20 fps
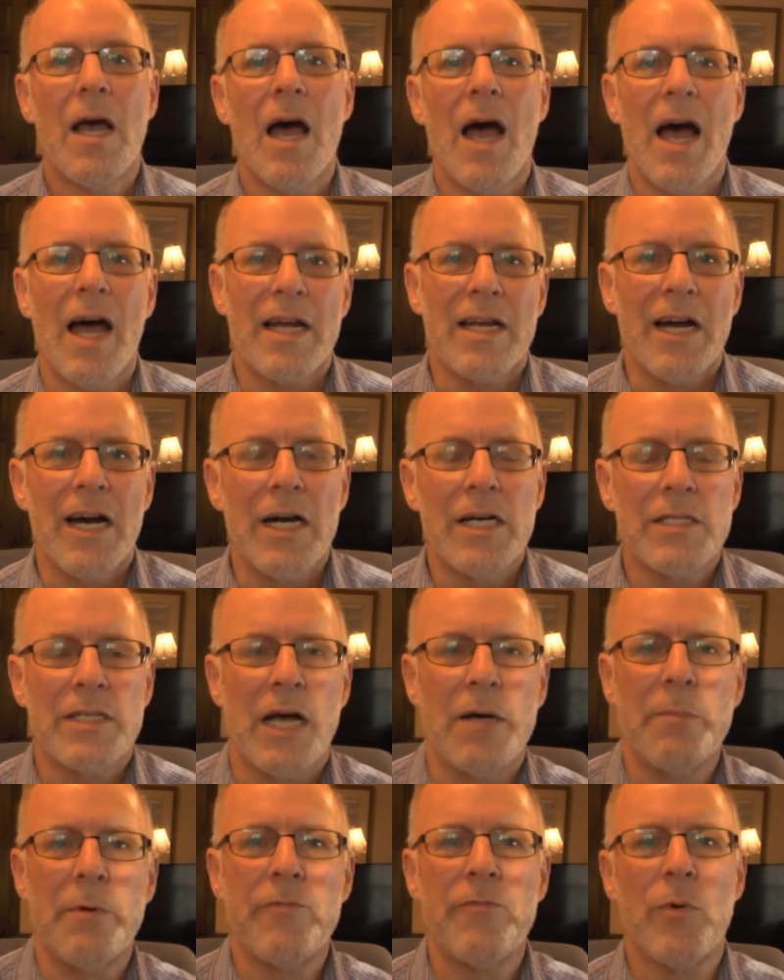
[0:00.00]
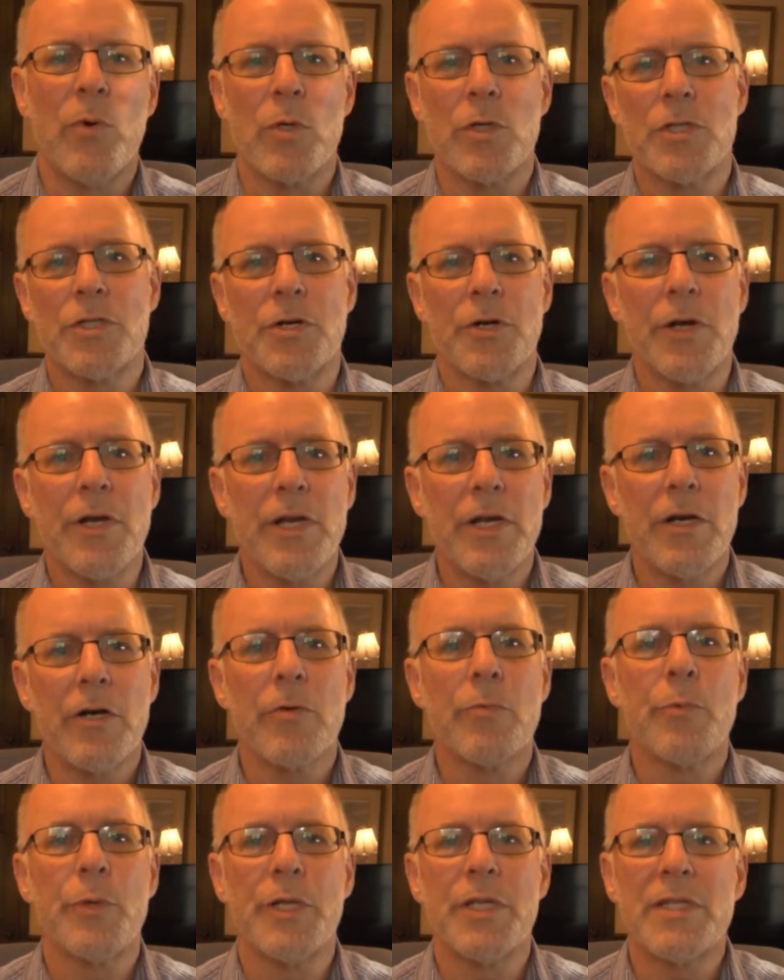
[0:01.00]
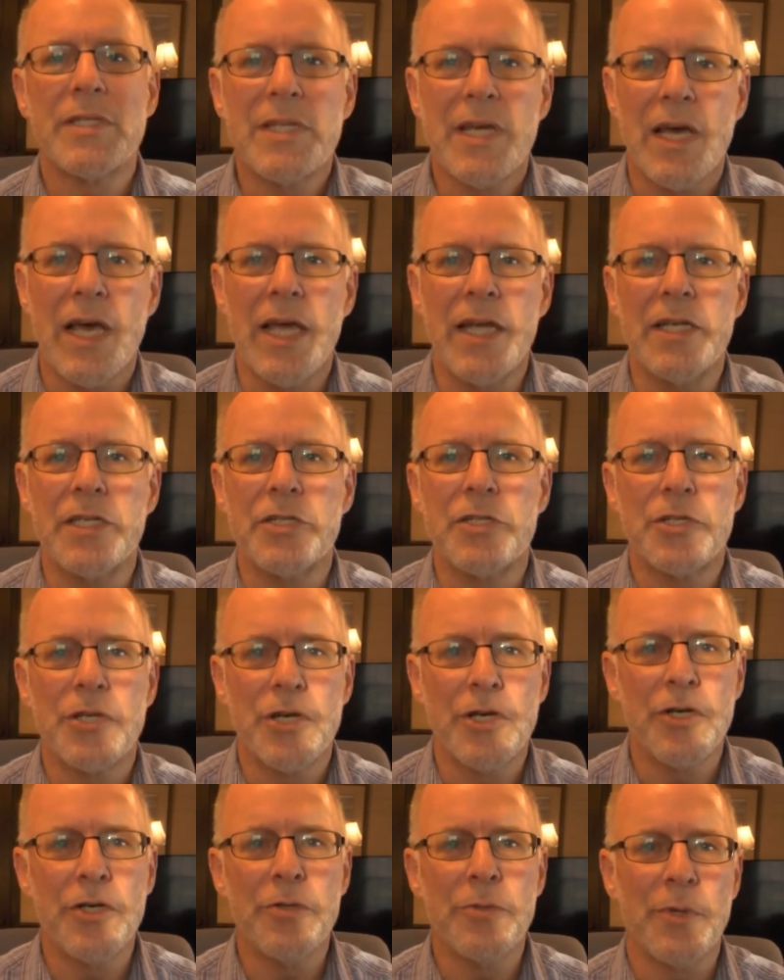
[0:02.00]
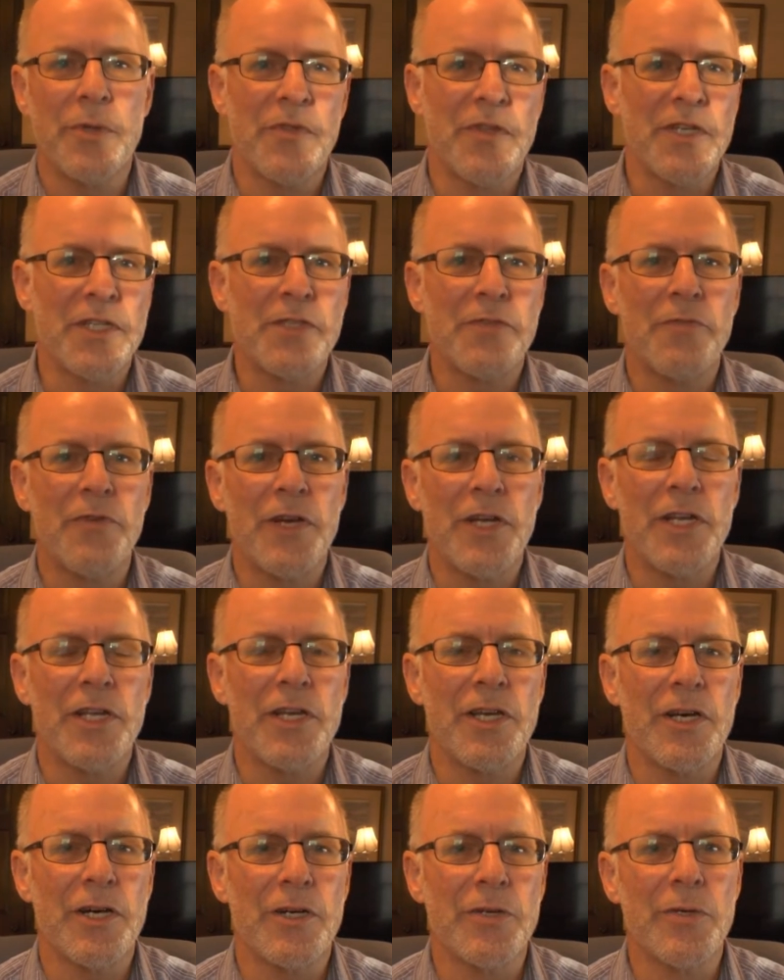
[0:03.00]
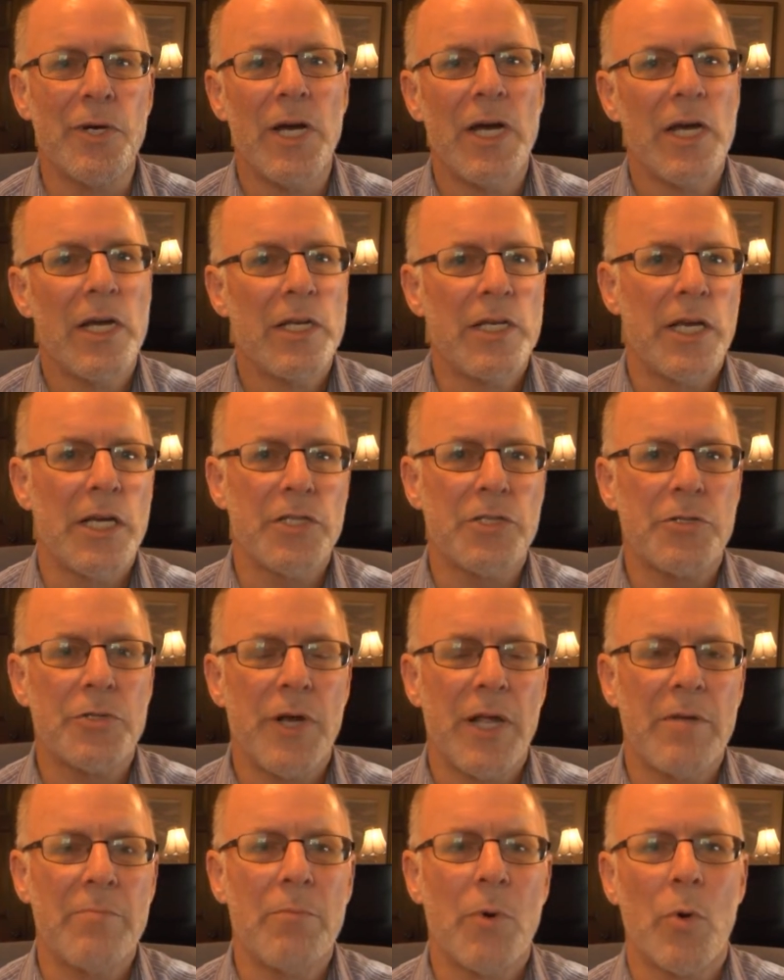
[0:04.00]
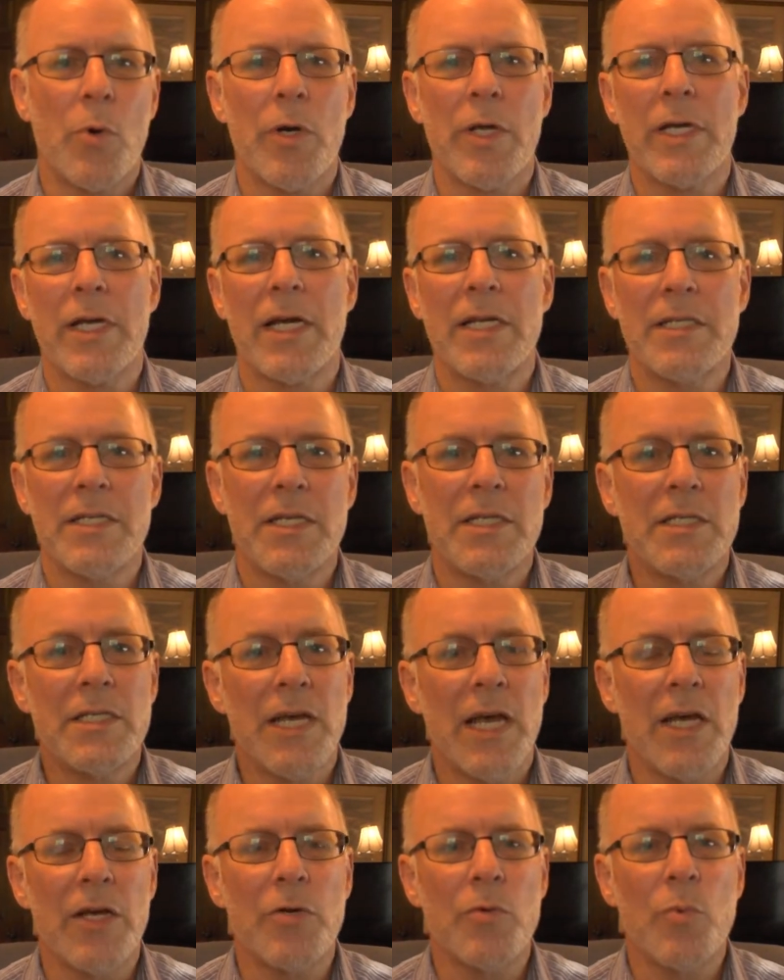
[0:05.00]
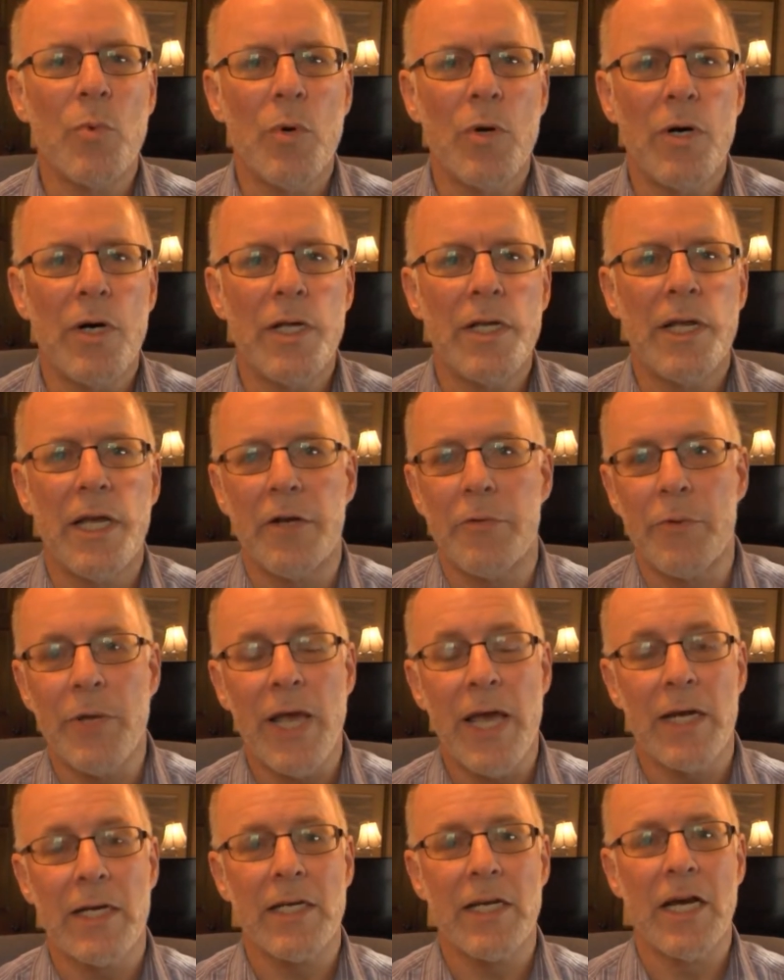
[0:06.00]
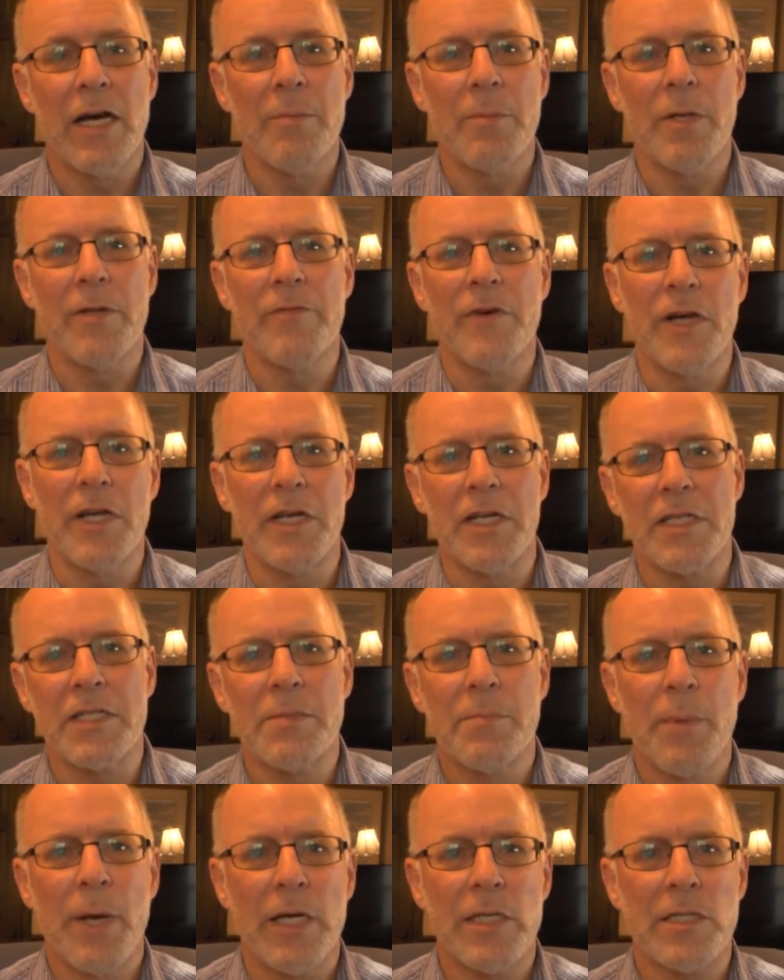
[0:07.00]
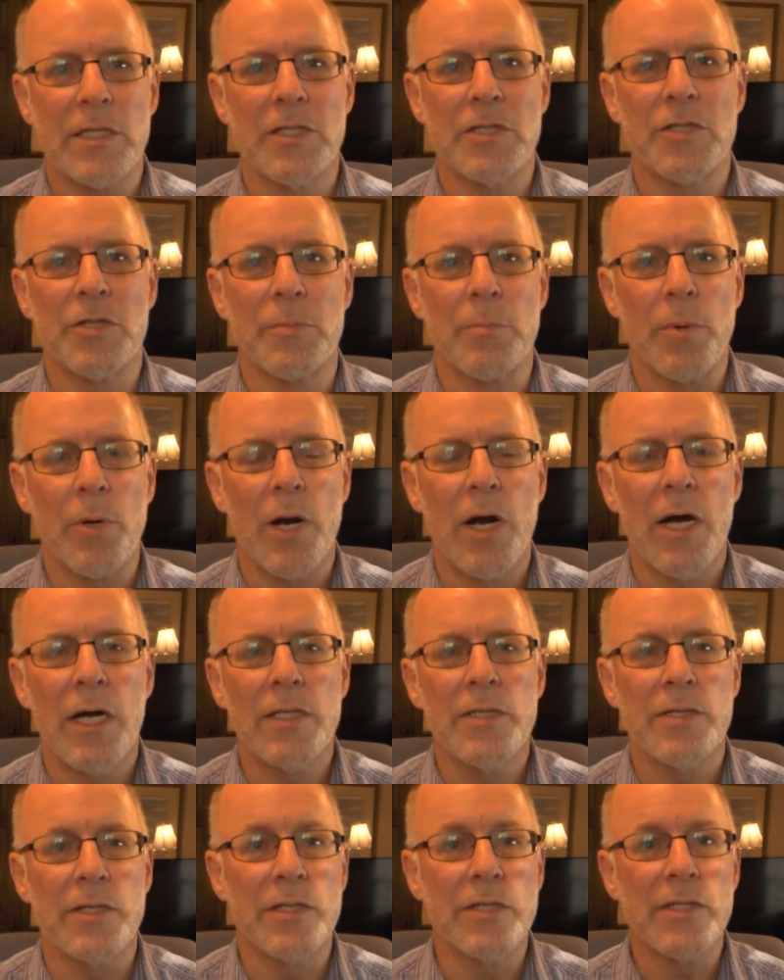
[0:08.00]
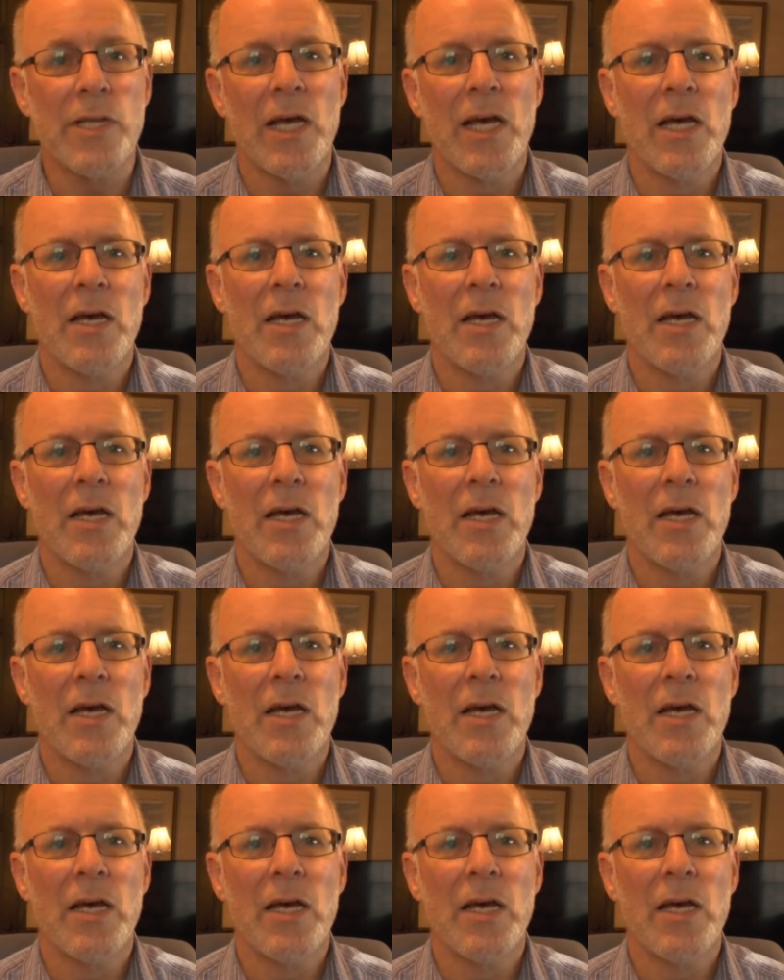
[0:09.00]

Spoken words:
Hi guys, I'm Forrester here with take 2 of this video. Yesterday morning I did take 1 and we had a couple of unexpected surprises.